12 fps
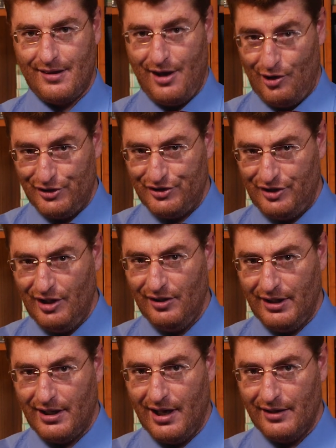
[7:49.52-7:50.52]
They are
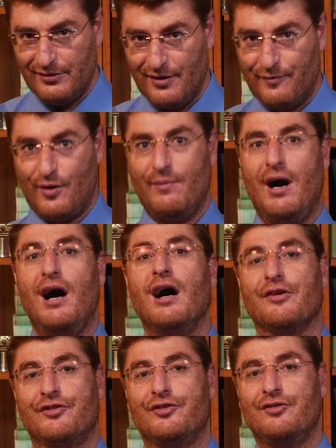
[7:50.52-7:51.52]
stealing it from
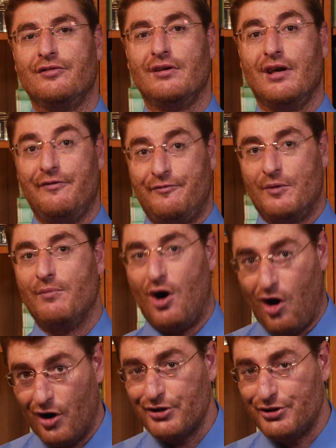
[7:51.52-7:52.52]
us and from
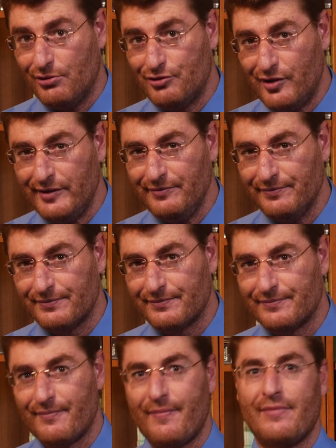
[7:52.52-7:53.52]
our children.
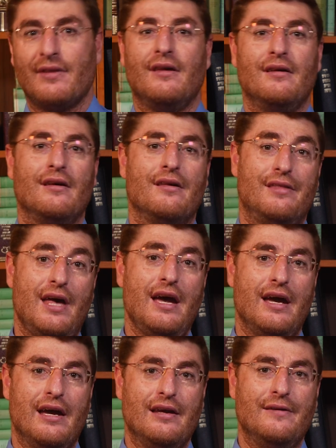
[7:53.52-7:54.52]

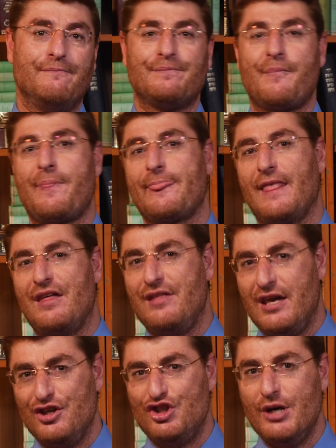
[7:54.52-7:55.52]
They,
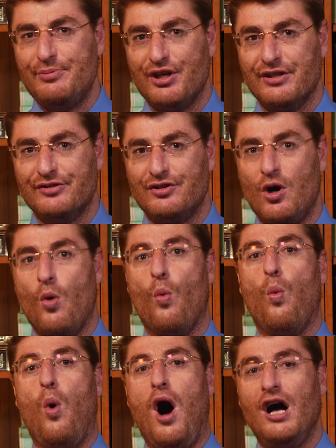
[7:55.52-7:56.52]
the Egyptians,
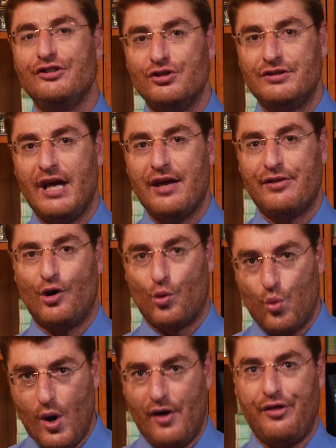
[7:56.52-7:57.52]
want to take their
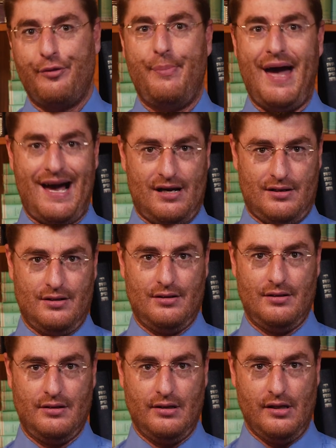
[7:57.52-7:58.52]
wealth back.
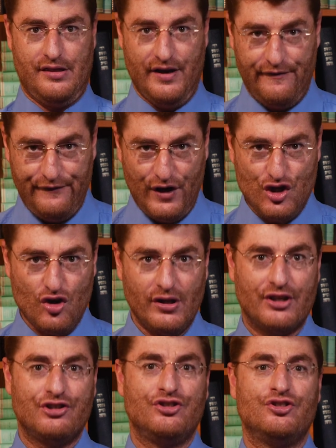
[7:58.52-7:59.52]
The official
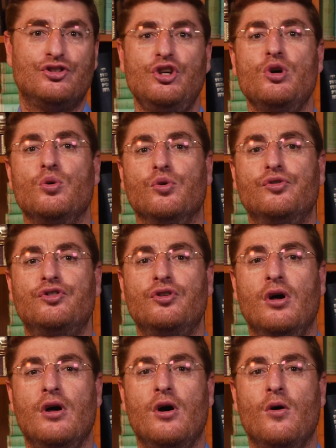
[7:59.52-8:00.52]
excuse
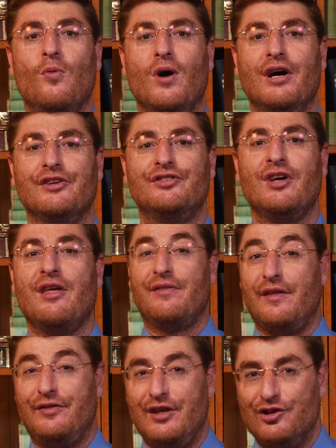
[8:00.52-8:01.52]
was
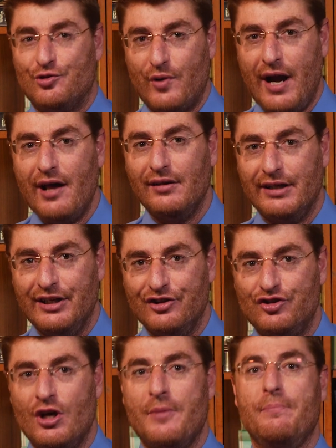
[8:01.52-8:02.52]
that the
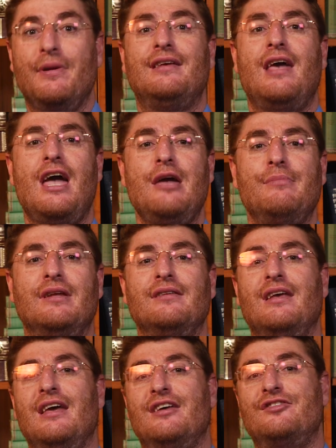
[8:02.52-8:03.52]
Israelis became an
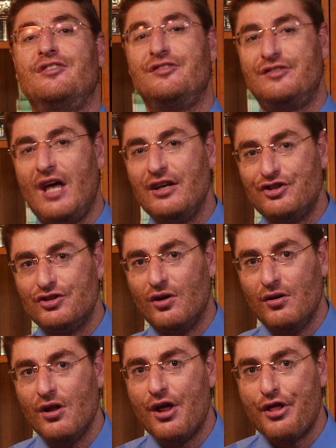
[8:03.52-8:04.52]

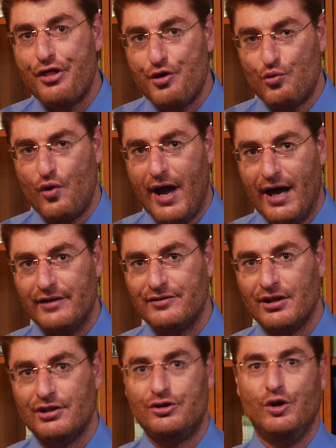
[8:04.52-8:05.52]
existential
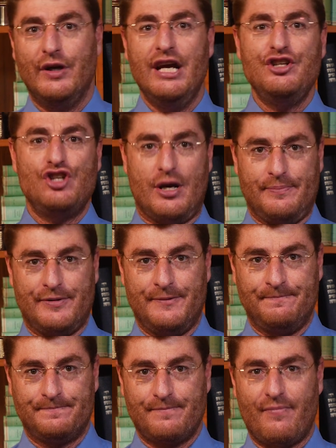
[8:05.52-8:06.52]
threat to Egypt,
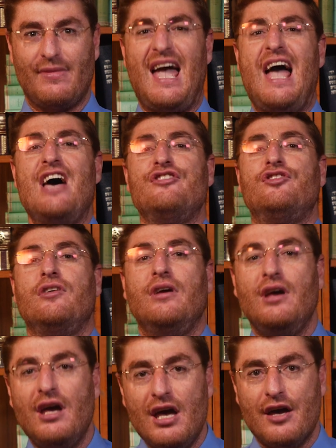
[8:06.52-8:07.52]
as
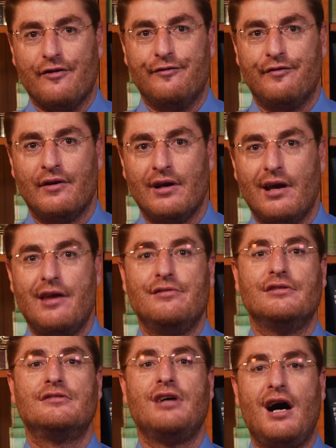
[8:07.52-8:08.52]
if in
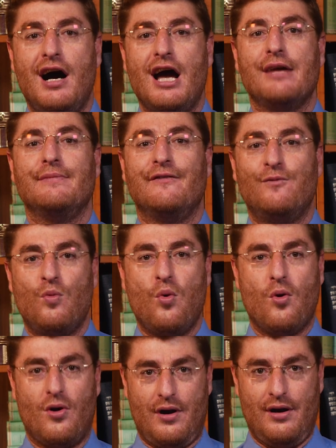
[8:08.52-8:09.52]
the time of
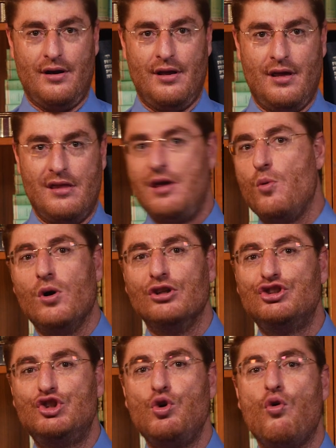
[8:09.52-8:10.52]
war they will
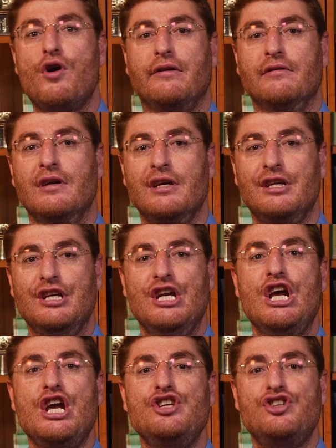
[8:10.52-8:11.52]
join
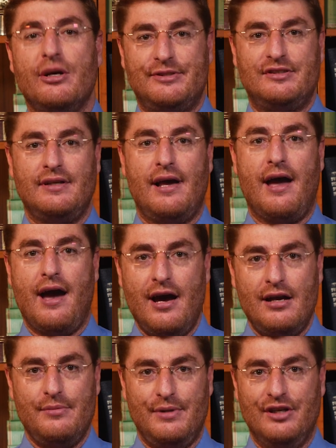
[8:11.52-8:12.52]
Egypt's
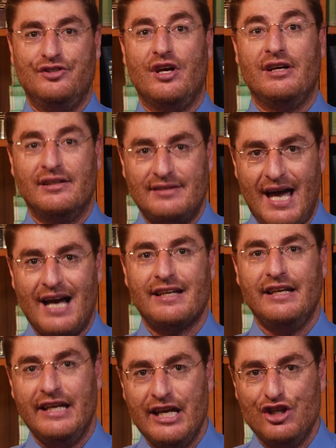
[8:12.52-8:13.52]
enemies and
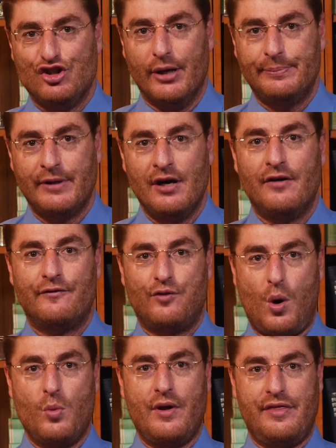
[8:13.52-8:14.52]
attack Egypt
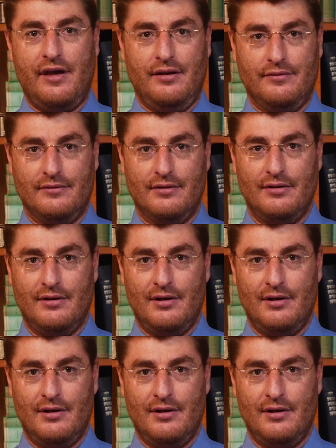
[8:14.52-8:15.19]
from within.